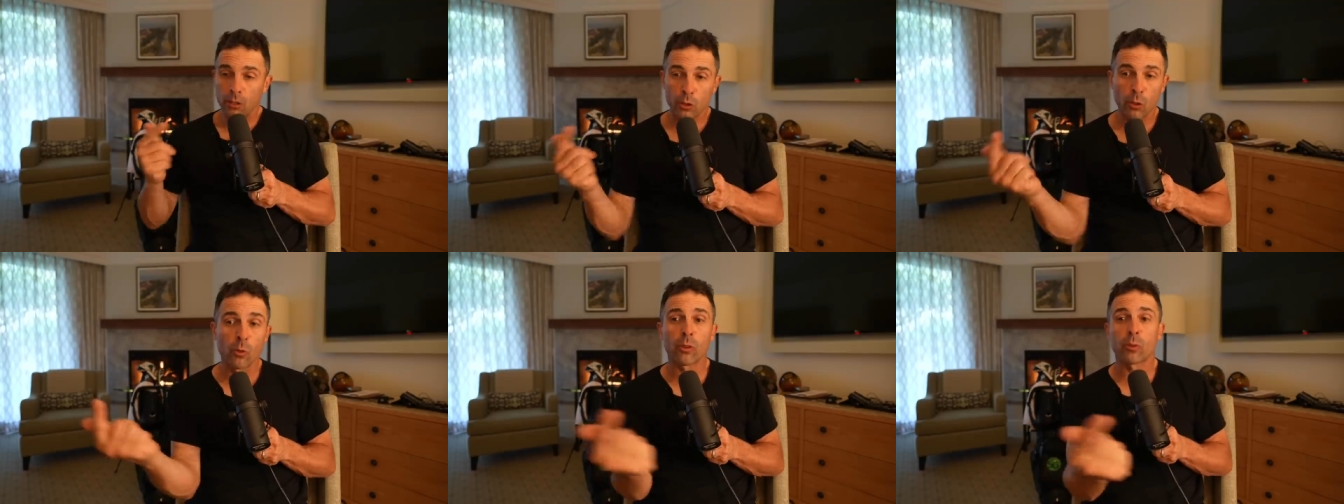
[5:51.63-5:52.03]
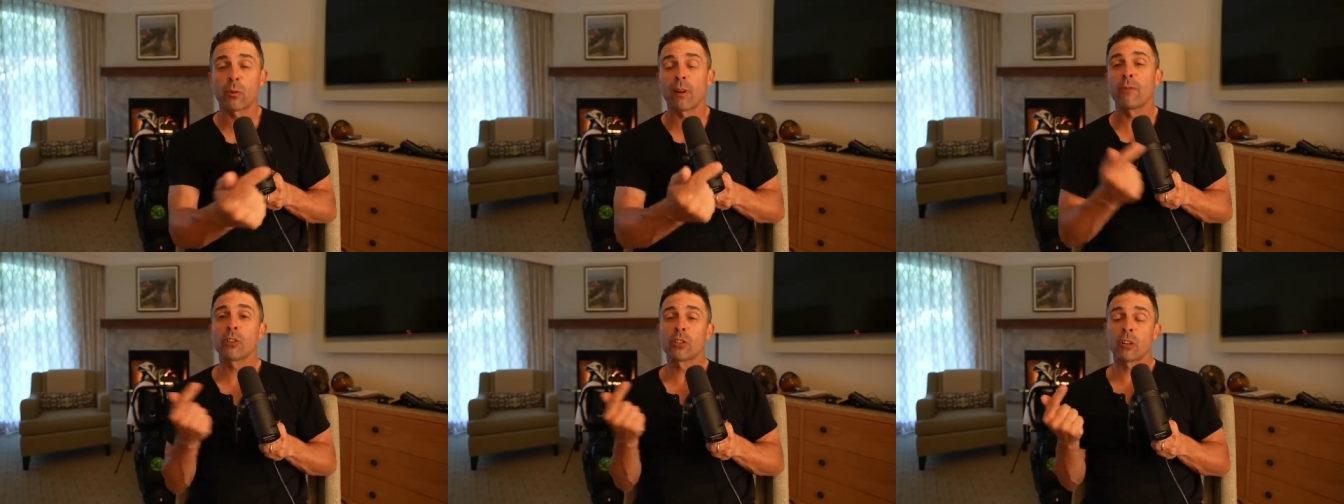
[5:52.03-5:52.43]
Do a
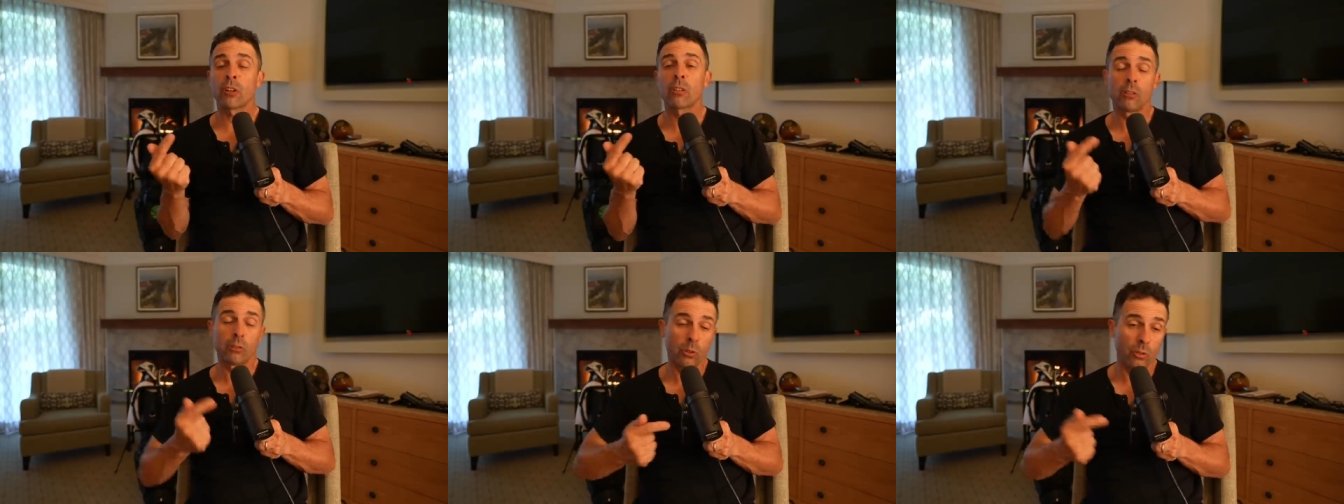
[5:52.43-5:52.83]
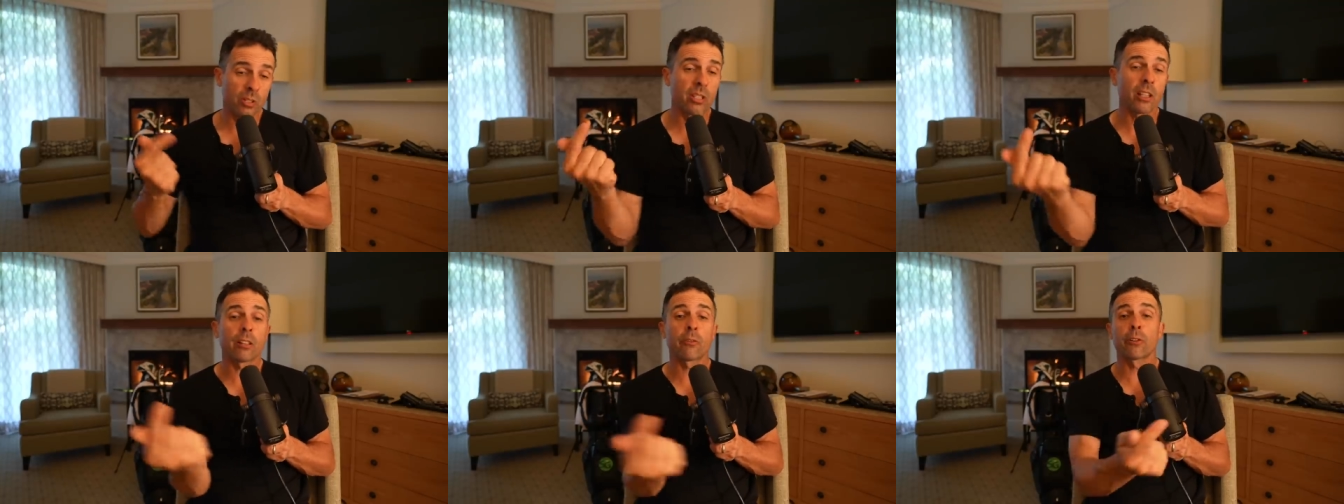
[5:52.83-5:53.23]
three foot circle, do a
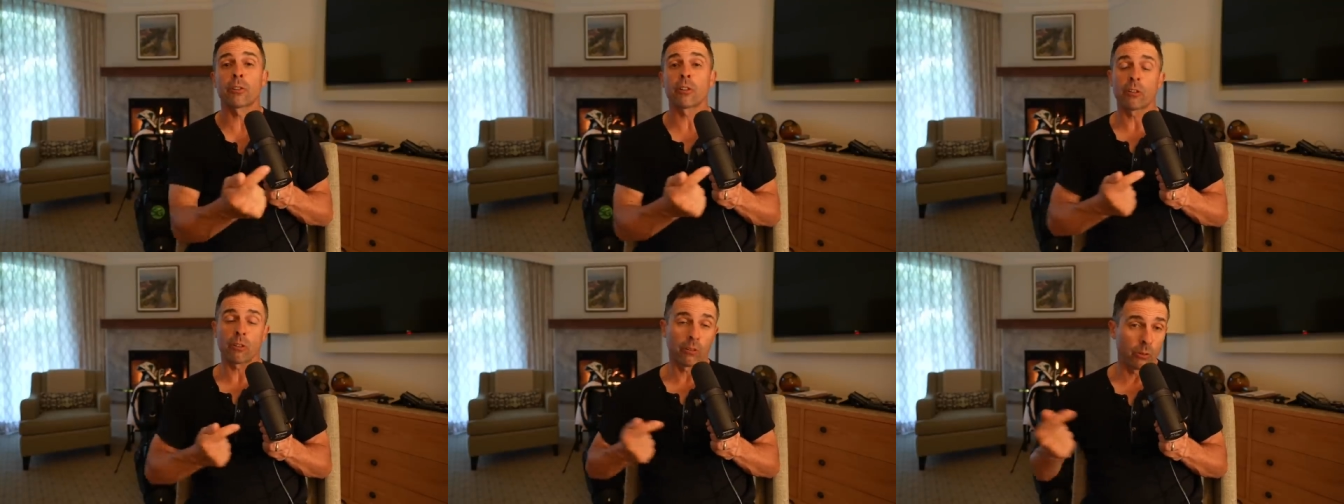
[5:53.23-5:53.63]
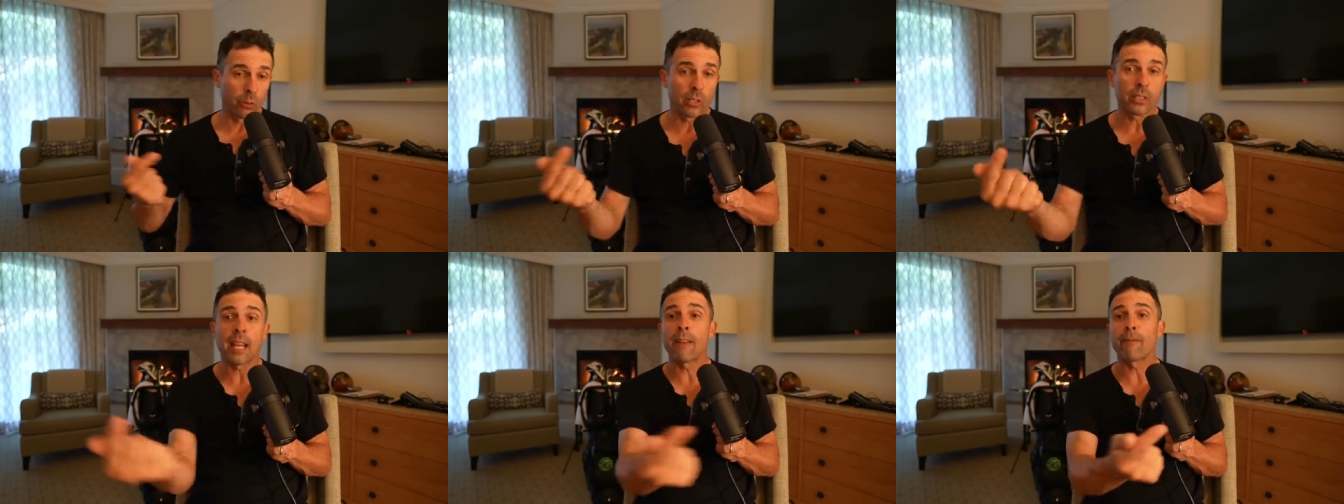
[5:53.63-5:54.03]
six foot circle,
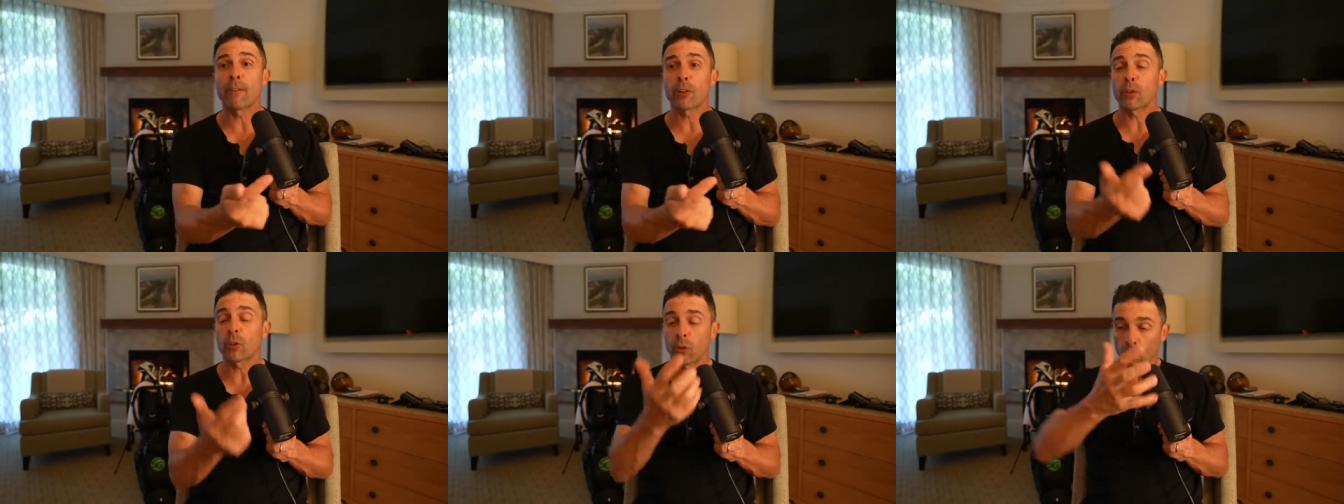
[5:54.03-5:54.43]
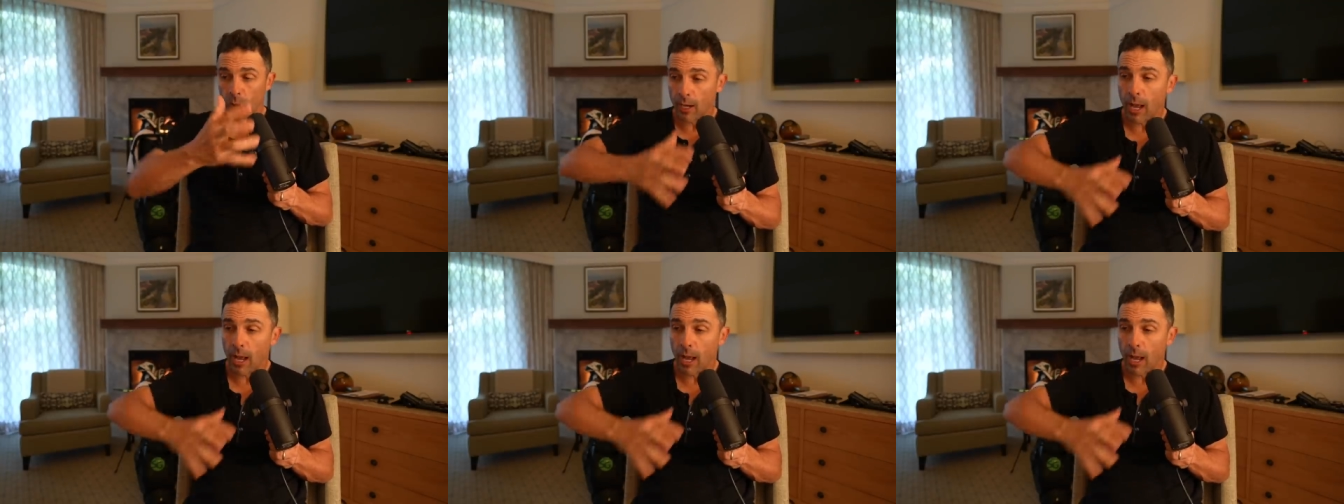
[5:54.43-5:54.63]
do a ten foot circle.